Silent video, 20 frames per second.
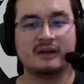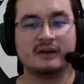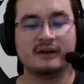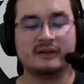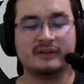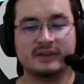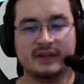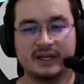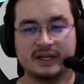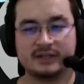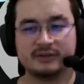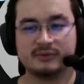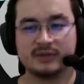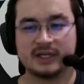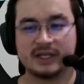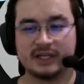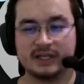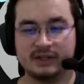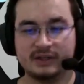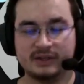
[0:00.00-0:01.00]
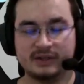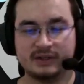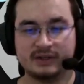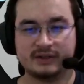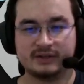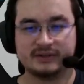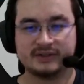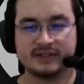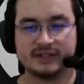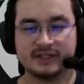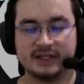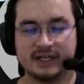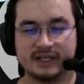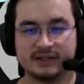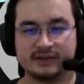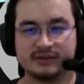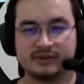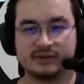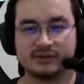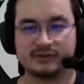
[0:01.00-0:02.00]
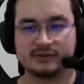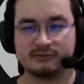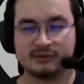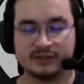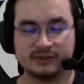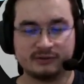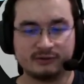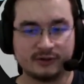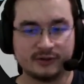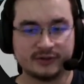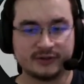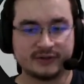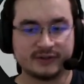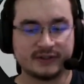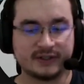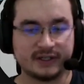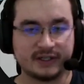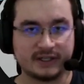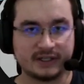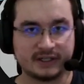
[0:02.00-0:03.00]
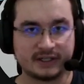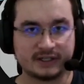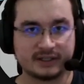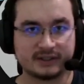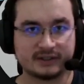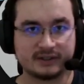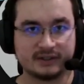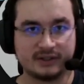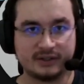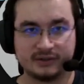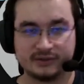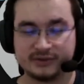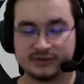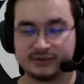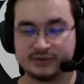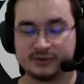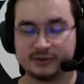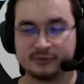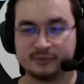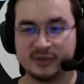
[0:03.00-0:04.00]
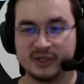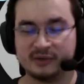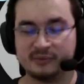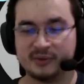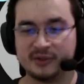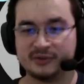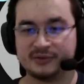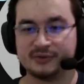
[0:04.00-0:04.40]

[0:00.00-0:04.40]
And next, we can see that those renderers are also be able